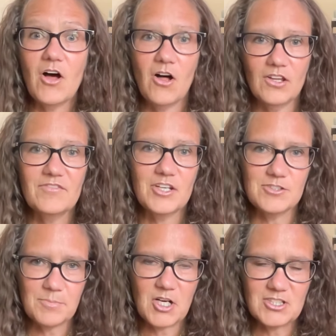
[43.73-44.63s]
all of those
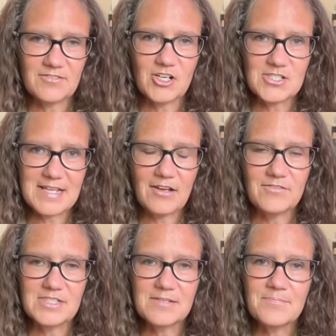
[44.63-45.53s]
parts of
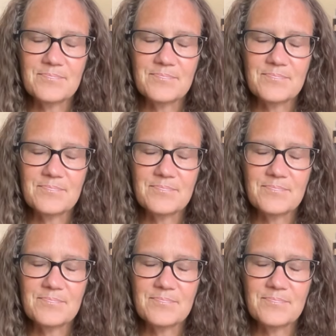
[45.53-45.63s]
ourselves.